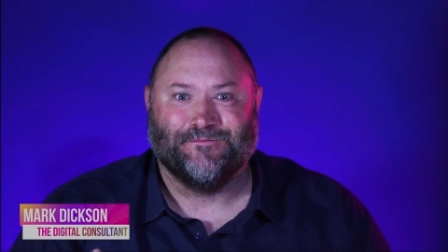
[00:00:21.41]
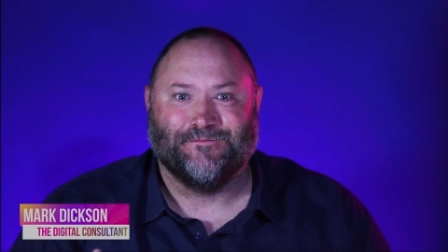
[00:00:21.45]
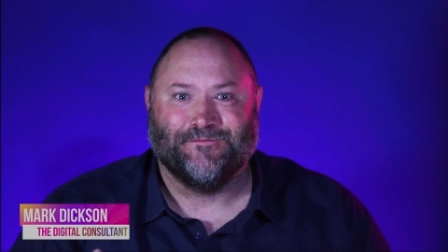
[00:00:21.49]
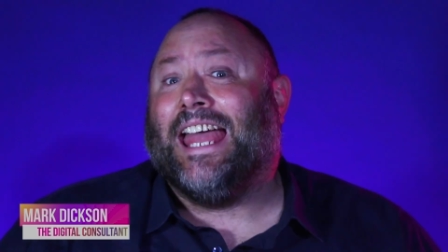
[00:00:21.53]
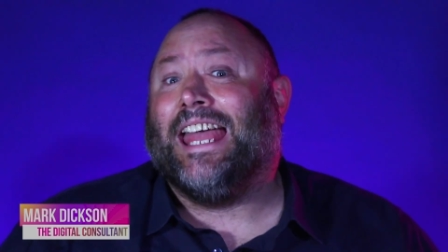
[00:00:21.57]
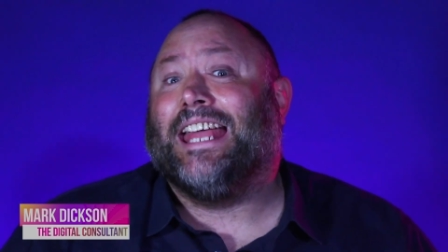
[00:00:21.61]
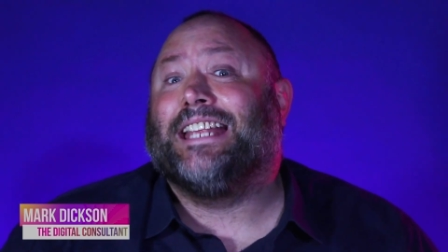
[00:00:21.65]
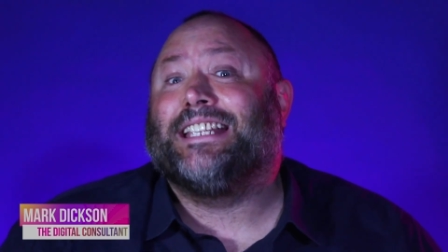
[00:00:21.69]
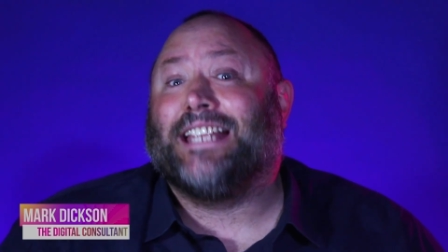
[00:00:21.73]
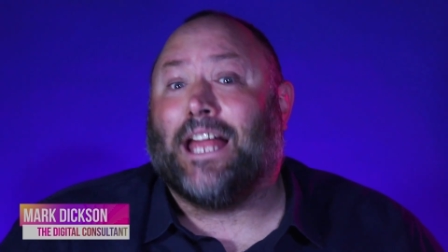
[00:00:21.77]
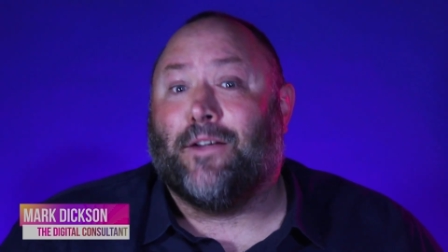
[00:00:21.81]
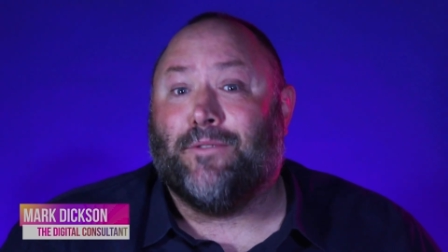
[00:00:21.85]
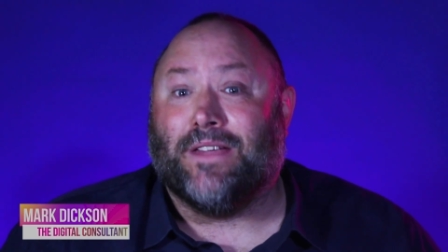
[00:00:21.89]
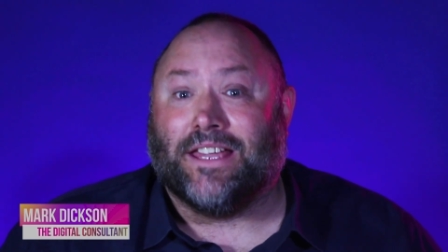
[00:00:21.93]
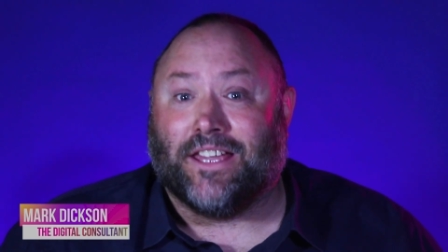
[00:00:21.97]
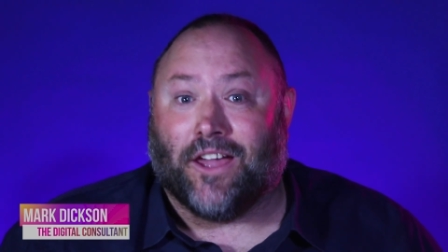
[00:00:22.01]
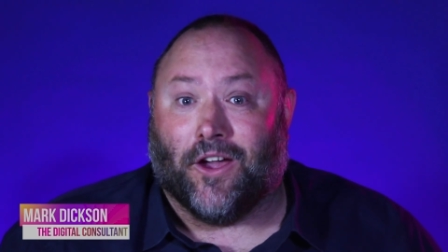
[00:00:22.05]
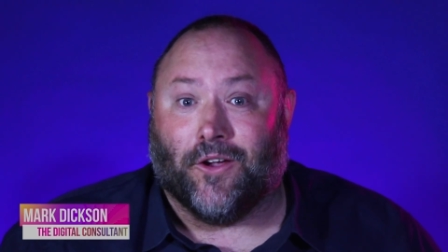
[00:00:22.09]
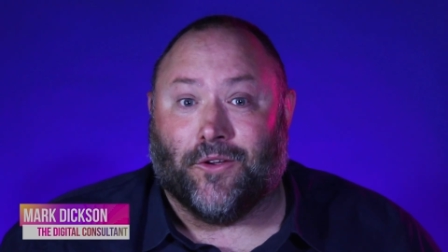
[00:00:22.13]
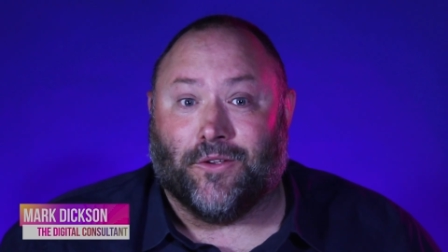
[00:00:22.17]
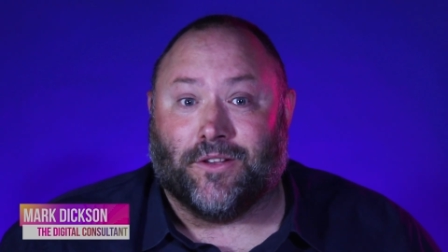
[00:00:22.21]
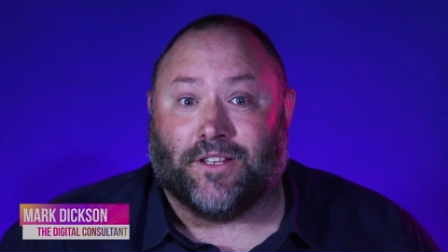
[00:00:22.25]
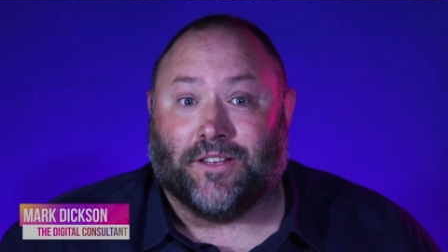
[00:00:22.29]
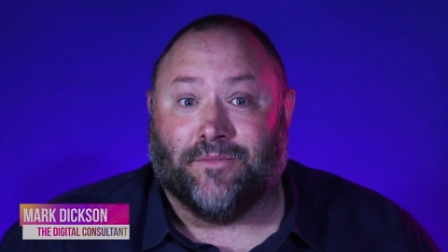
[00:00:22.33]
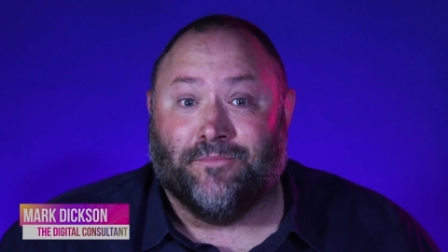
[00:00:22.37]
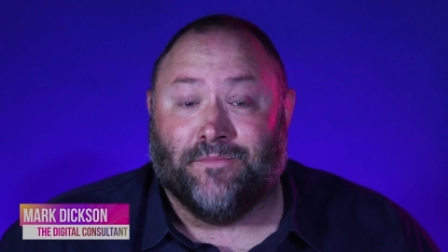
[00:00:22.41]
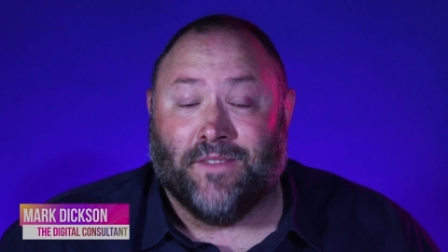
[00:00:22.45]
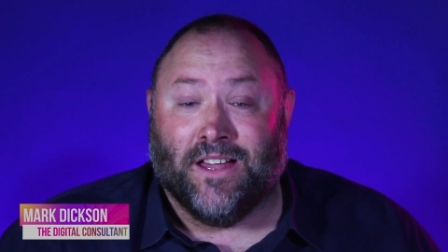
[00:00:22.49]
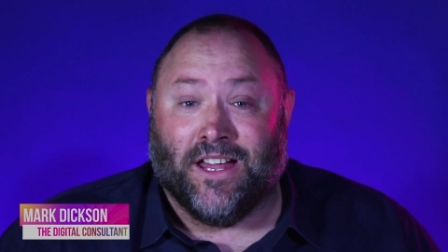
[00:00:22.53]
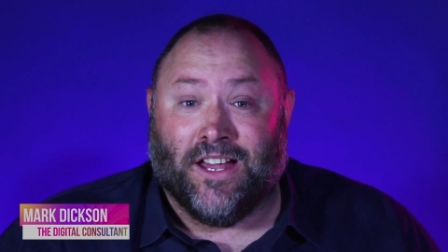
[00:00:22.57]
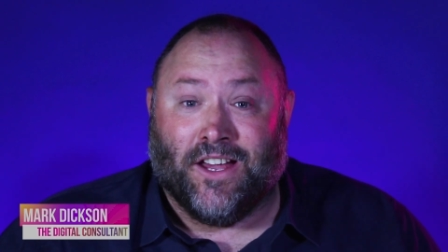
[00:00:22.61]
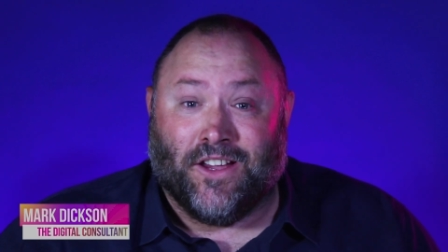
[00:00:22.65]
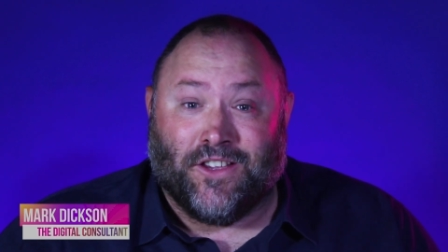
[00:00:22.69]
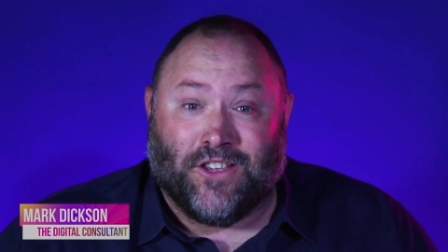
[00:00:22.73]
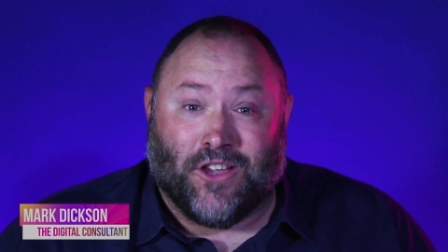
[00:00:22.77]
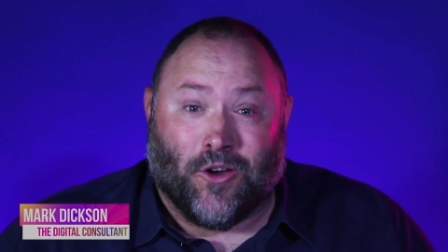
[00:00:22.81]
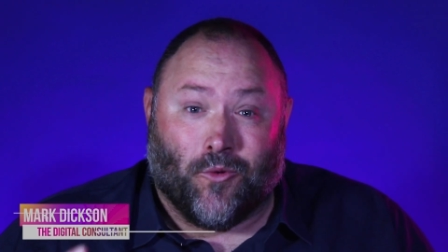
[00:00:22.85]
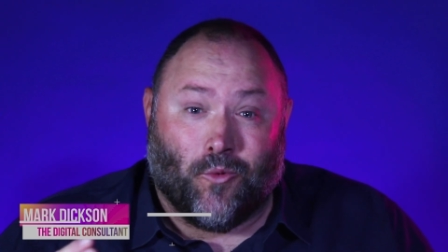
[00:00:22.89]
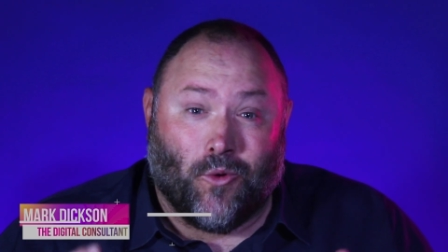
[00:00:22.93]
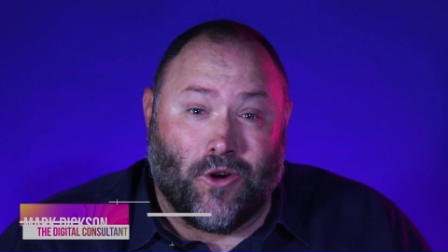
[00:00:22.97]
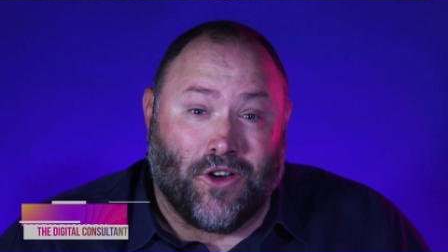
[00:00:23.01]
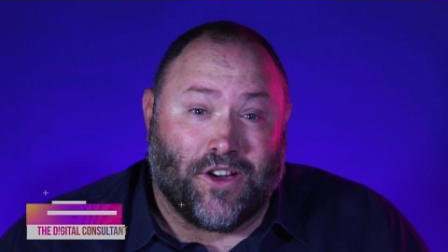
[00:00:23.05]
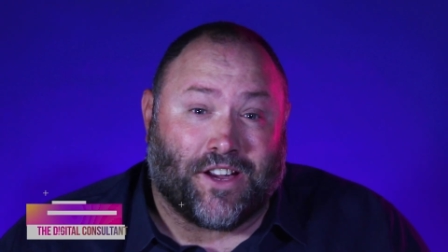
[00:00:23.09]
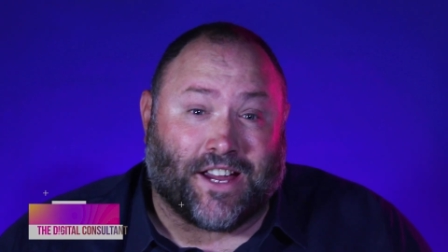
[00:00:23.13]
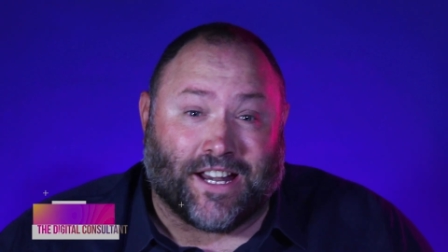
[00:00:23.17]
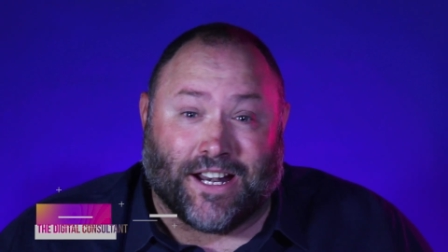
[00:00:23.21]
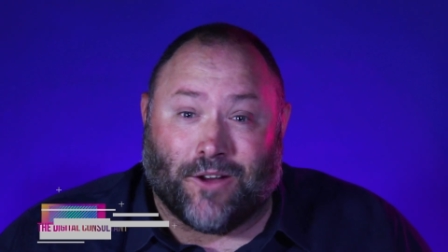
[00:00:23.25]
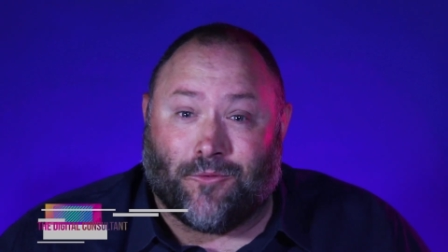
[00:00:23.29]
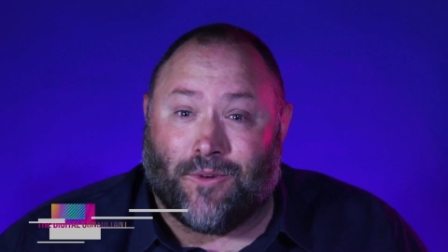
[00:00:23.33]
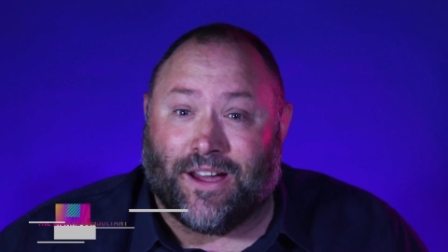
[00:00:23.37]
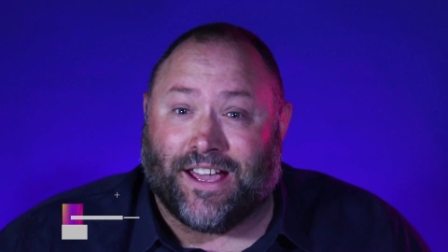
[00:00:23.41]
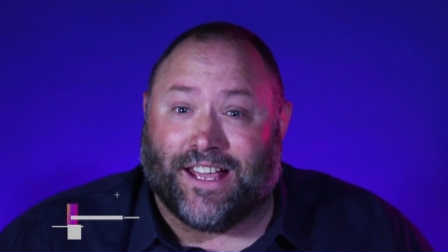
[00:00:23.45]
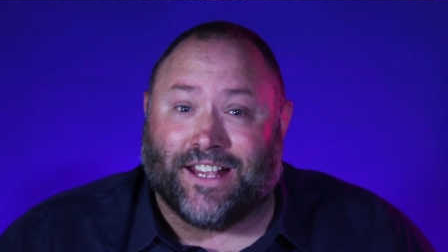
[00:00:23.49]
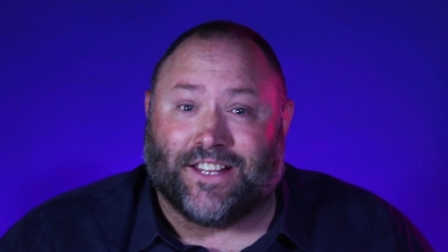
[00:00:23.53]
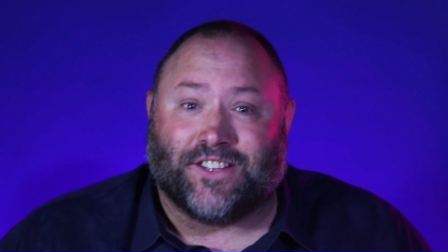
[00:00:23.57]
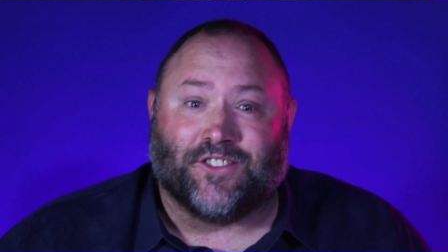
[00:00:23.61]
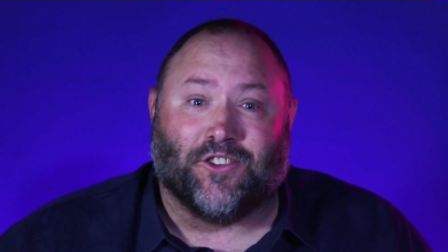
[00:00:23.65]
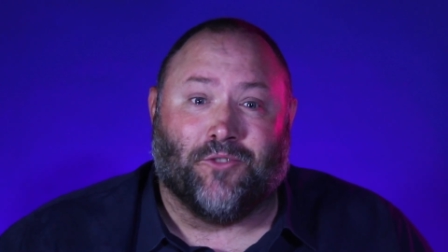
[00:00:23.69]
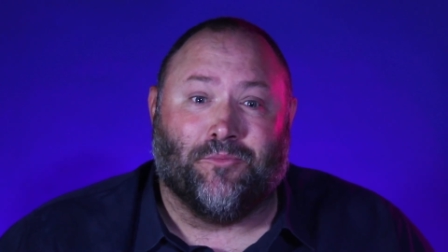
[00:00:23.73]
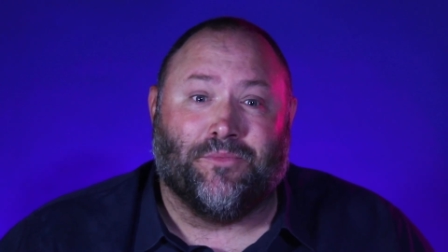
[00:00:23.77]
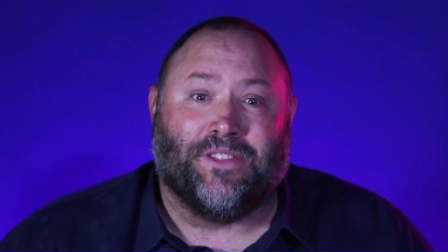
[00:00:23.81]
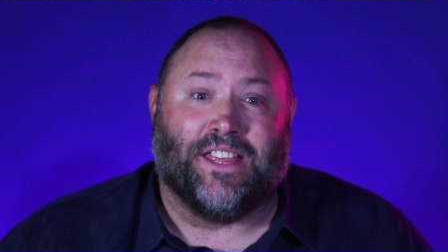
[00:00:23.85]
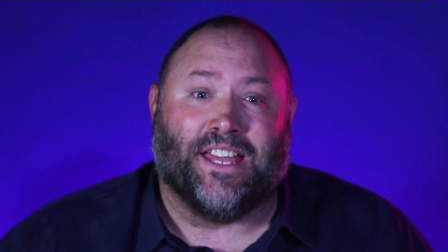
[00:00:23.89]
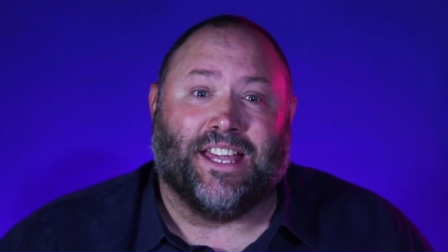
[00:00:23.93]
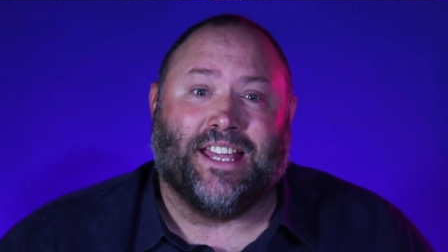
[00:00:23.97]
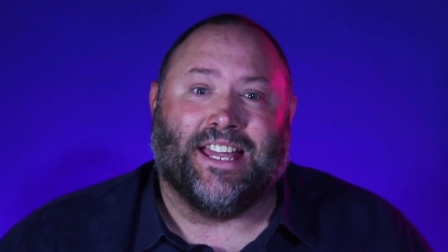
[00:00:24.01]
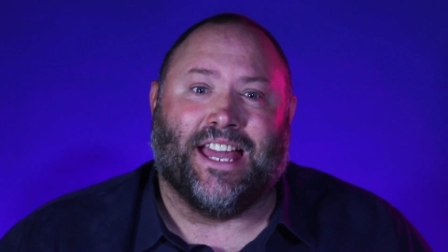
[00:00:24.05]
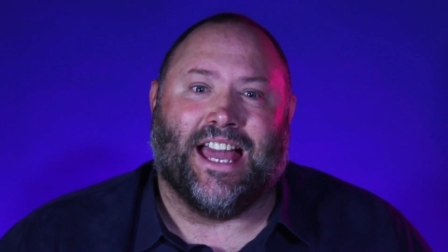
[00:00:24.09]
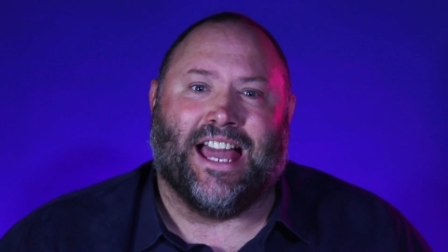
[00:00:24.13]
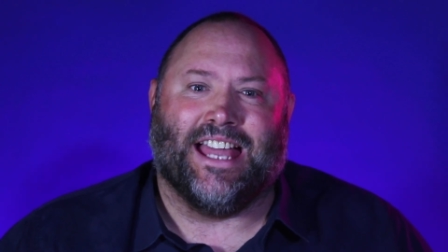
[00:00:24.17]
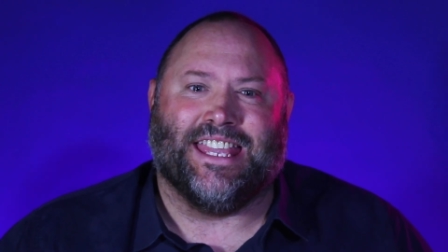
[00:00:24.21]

Here's how it goes. You're working away at something